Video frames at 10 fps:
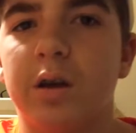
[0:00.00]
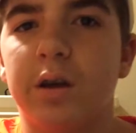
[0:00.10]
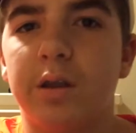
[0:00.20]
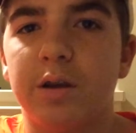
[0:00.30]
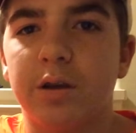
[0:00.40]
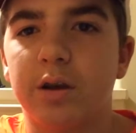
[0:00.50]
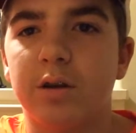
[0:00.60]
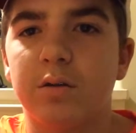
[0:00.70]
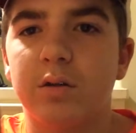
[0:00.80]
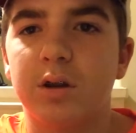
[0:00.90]
And there you
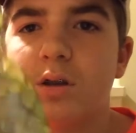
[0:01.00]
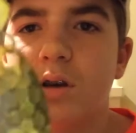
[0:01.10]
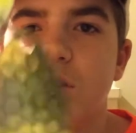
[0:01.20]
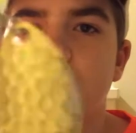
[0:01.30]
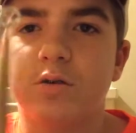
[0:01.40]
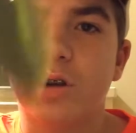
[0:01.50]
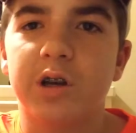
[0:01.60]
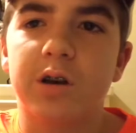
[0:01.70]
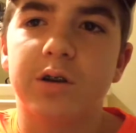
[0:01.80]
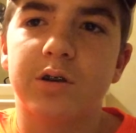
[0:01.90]
go. That's how you trick
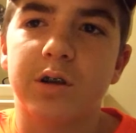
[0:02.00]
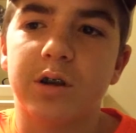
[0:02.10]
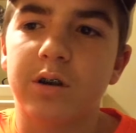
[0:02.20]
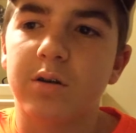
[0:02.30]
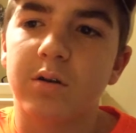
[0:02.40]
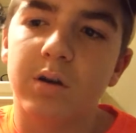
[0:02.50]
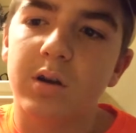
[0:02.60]
out your Senko.